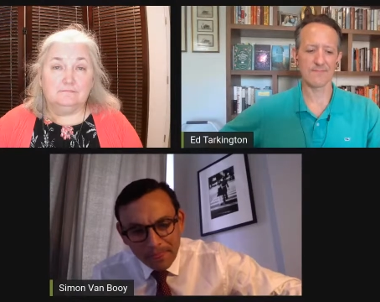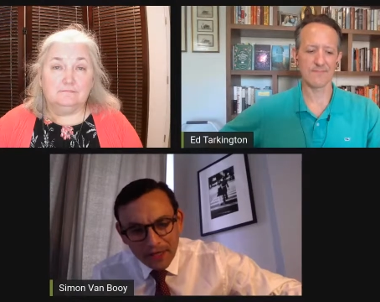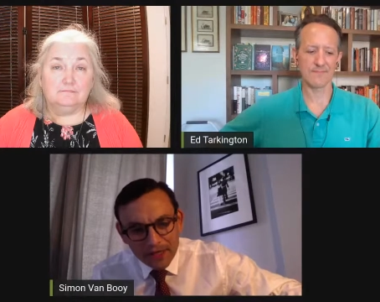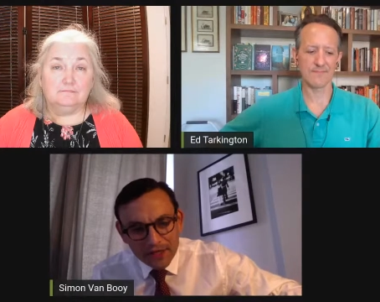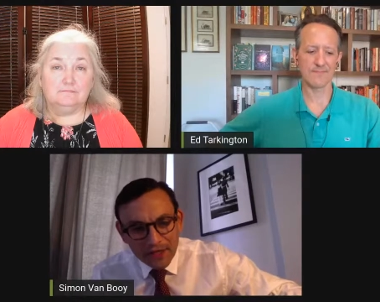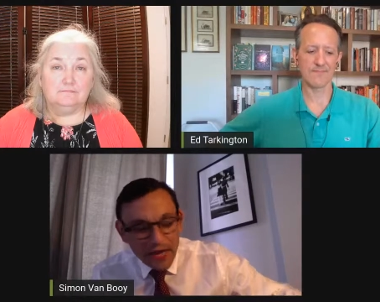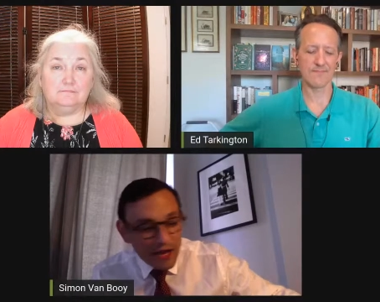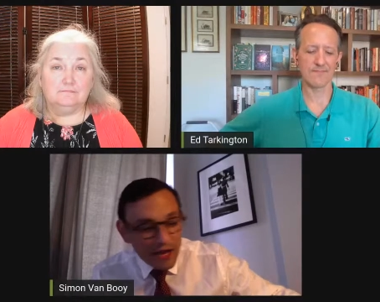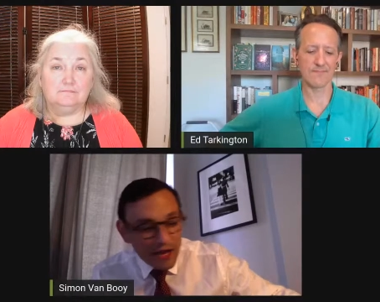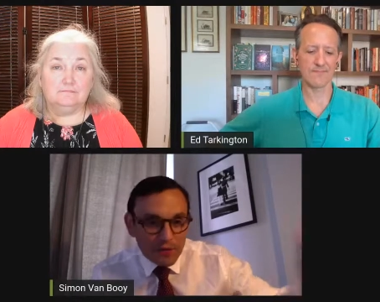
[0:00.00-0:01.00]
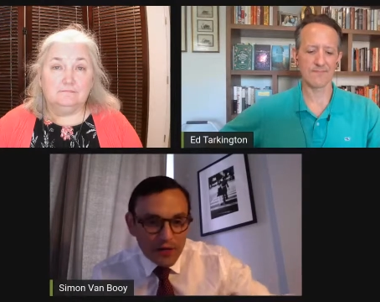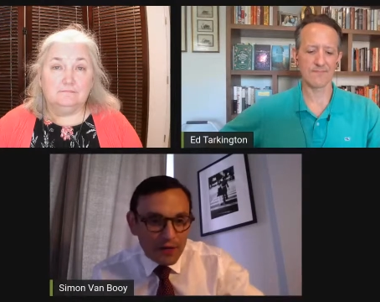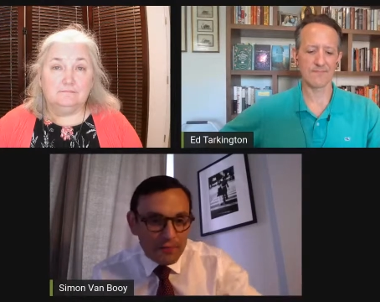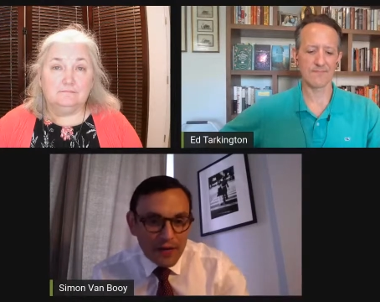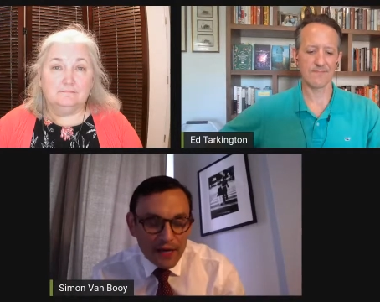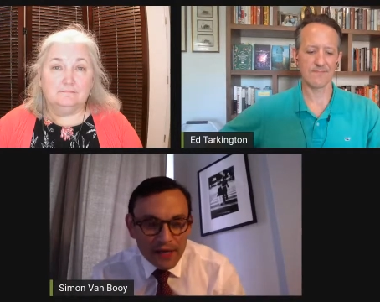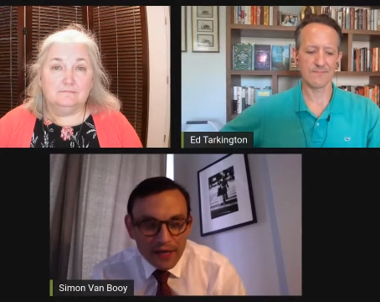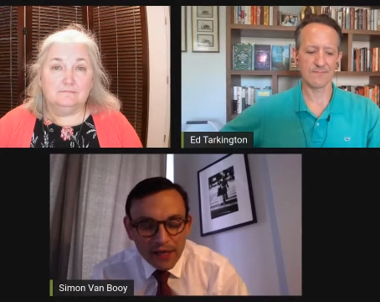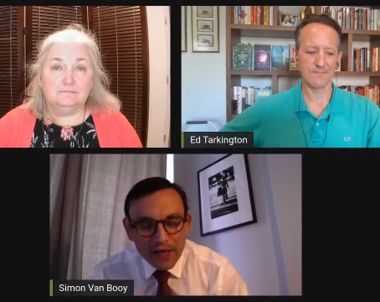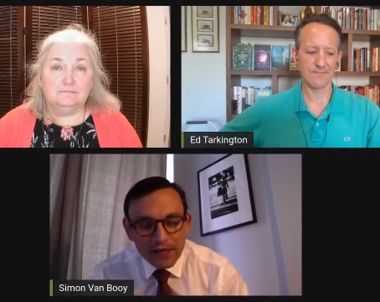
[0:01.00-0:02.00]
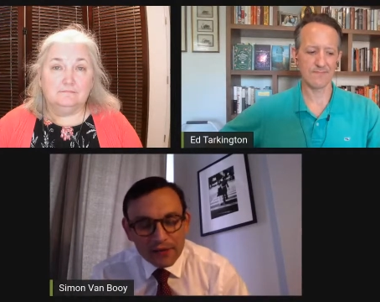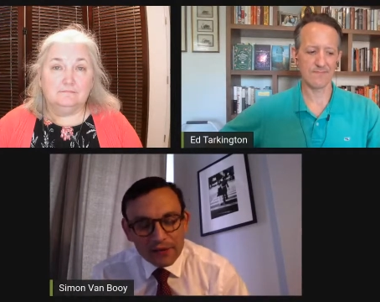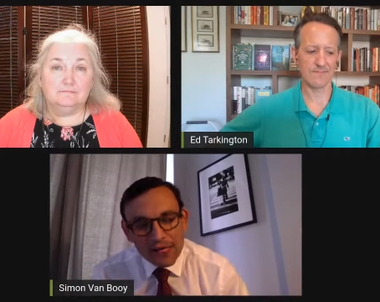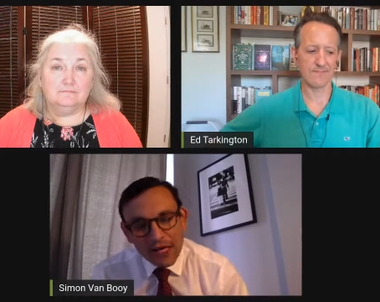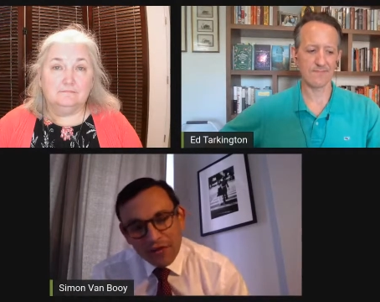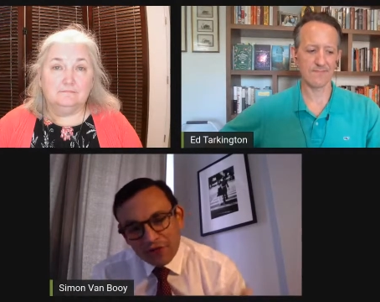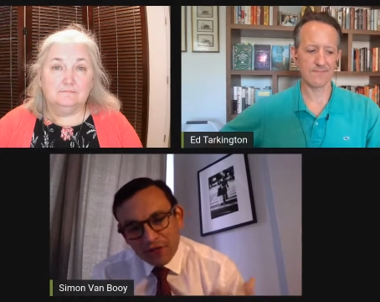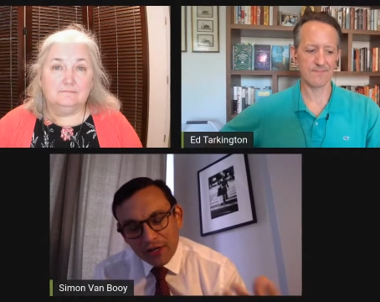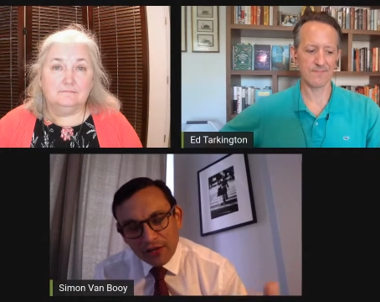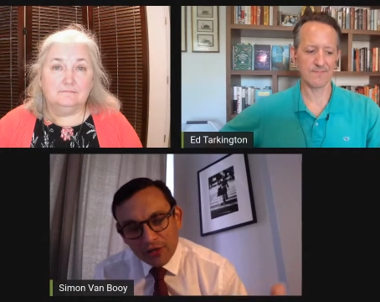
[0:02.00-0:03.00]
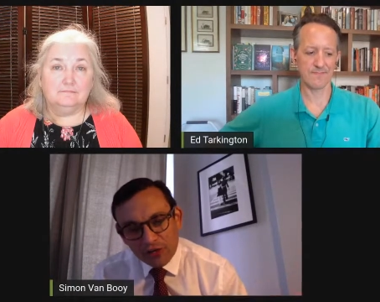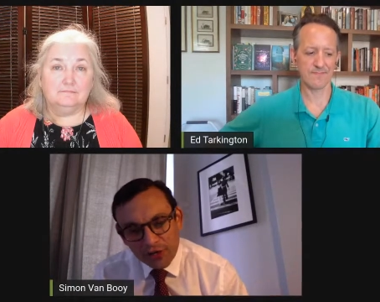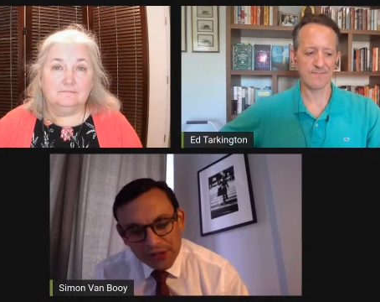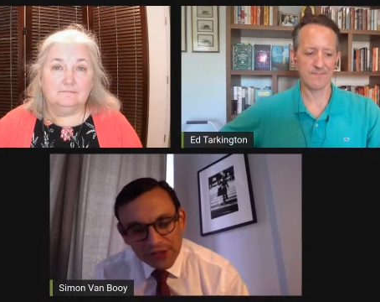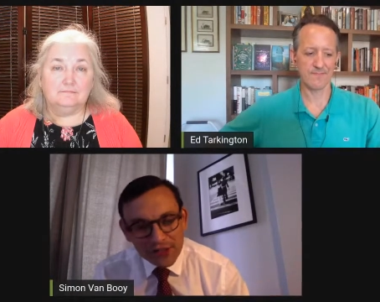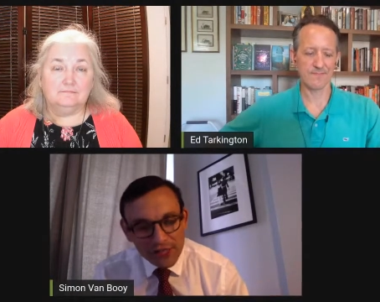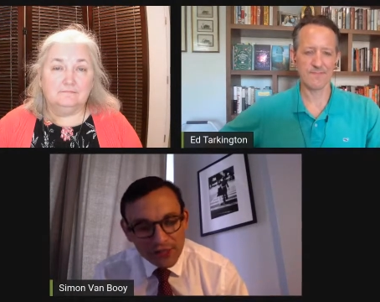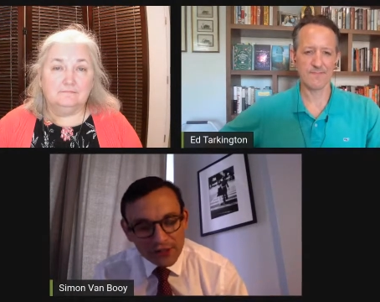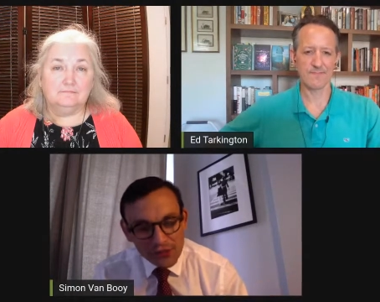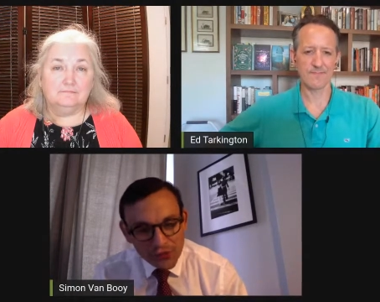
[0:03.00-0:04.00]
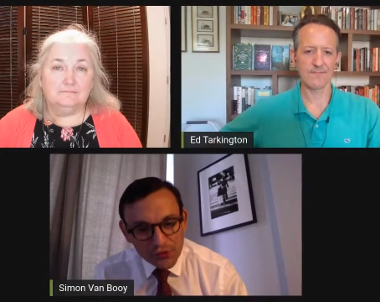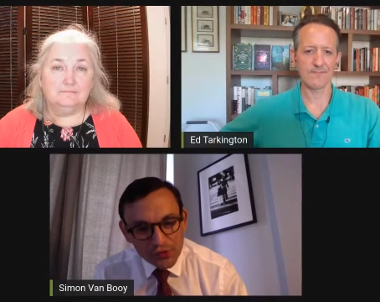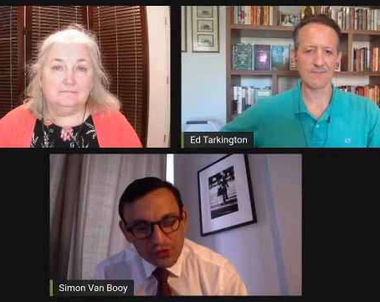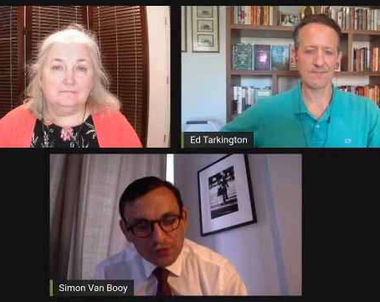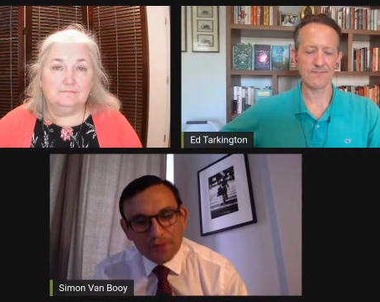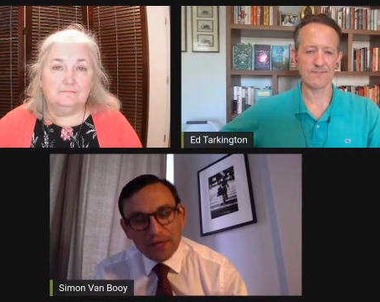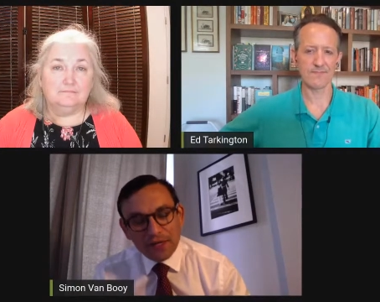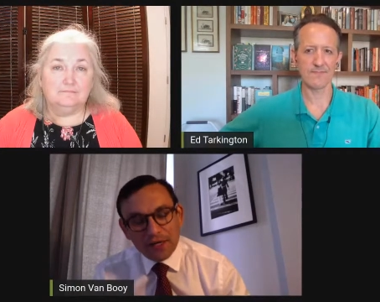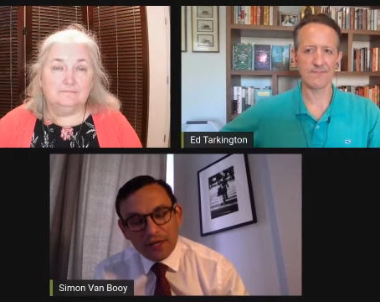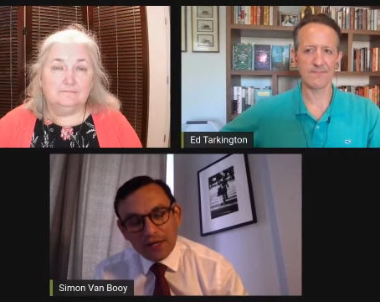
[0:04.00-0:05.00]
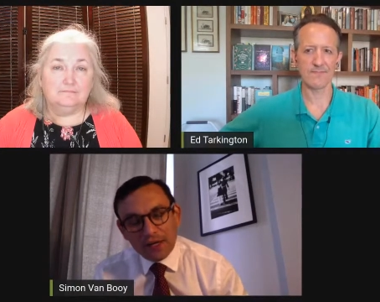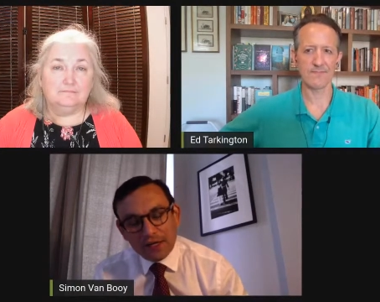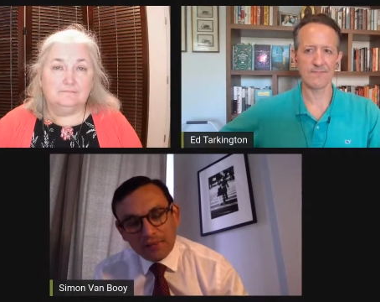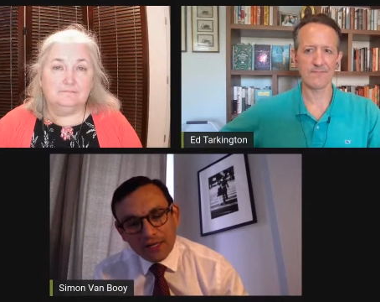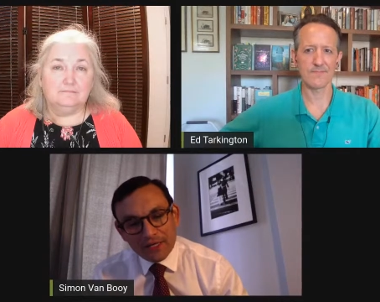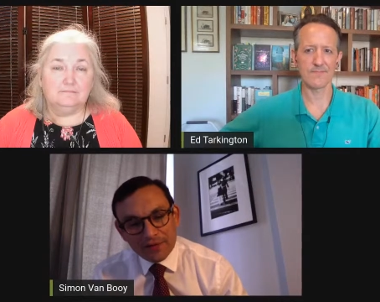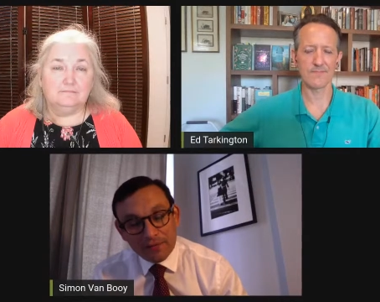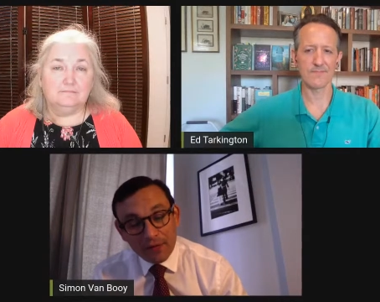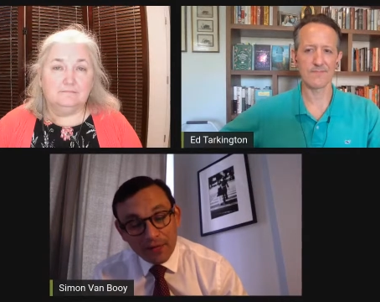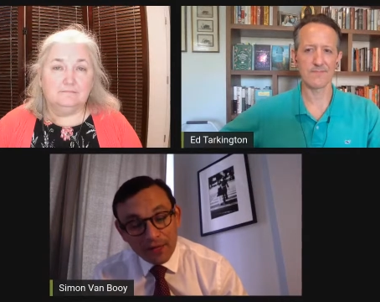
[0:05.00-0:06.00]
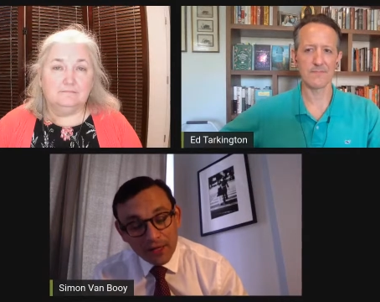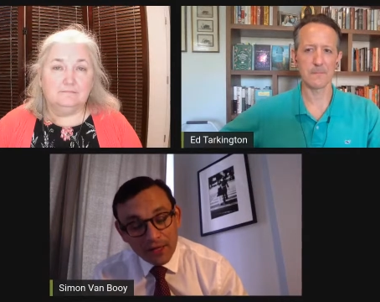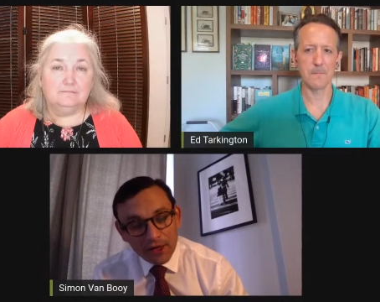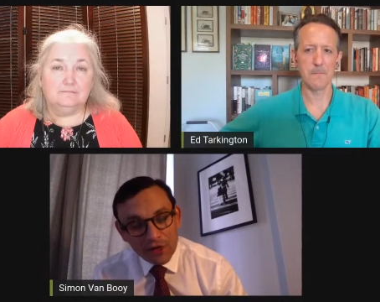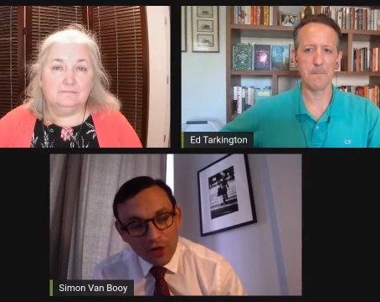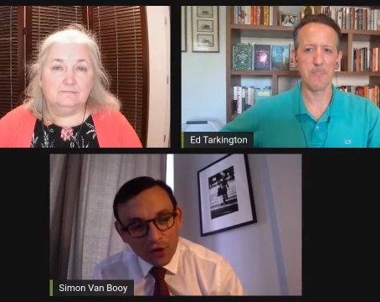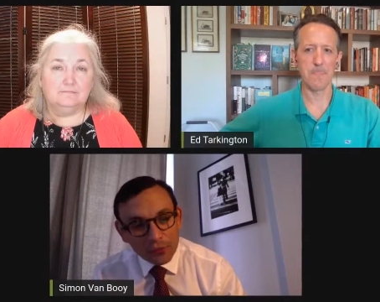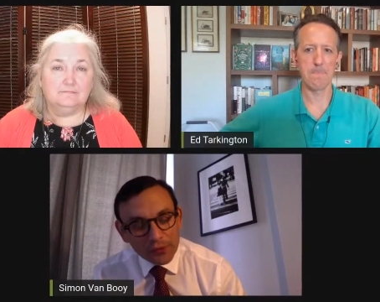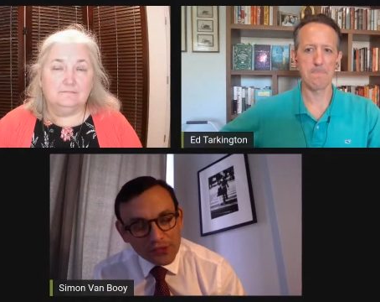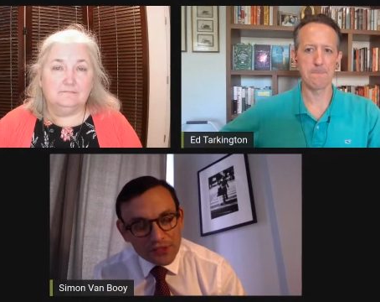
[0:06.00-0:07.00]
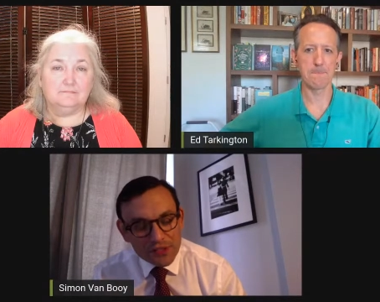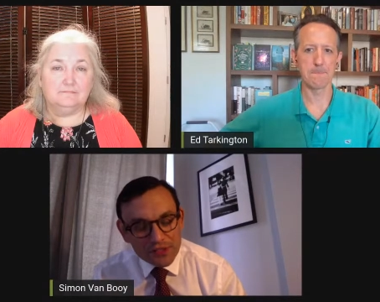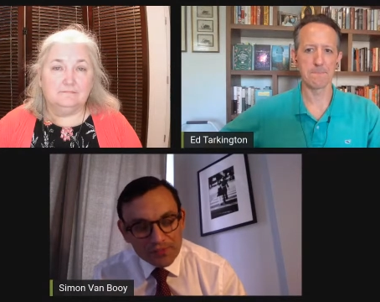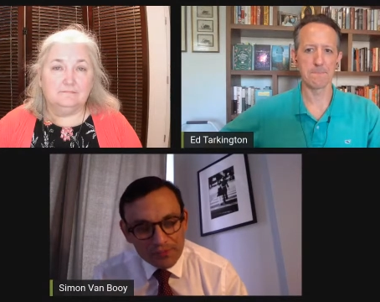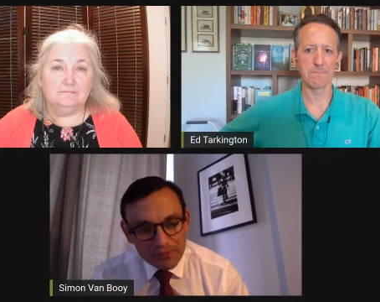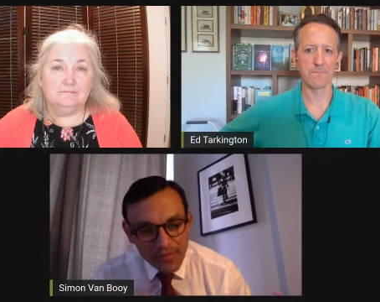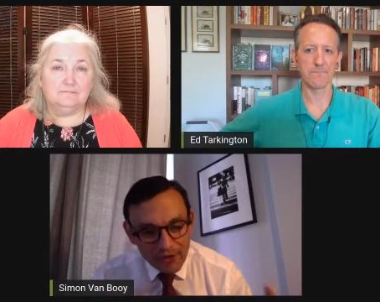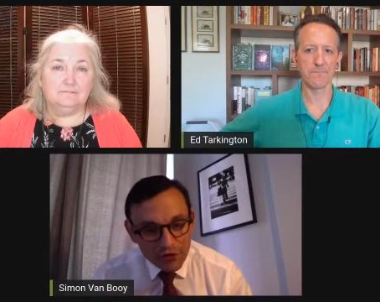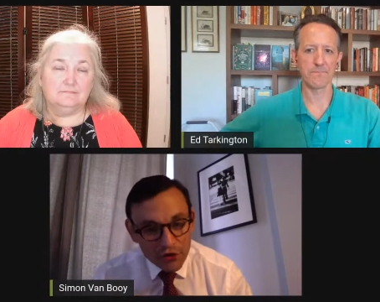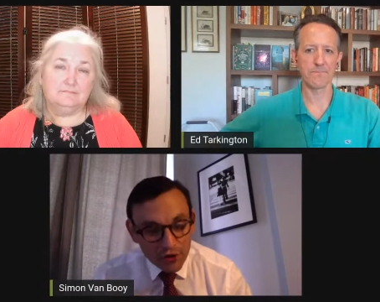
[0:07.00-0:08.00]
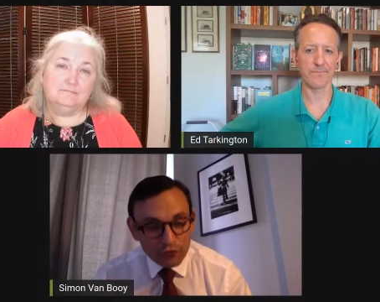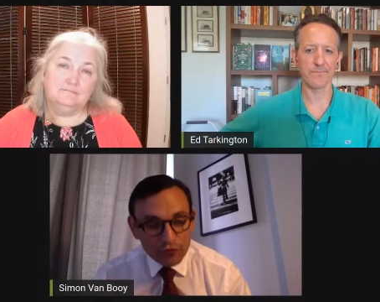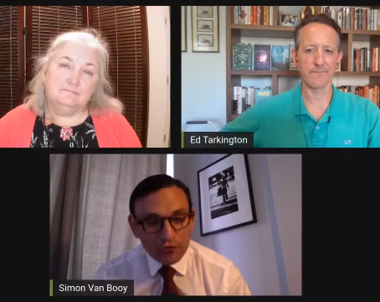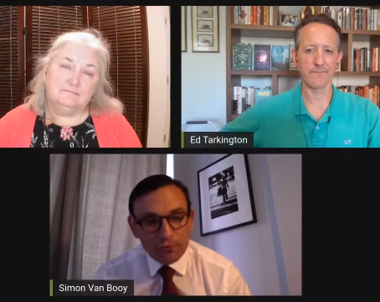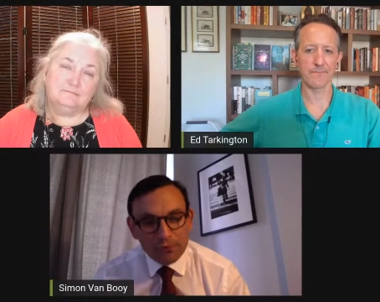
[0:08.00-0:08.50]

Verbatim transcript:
Speaker 1: and uh, everybody I met, and I, I feel like they trusted their stories to me, and I, my my goal was to have a novel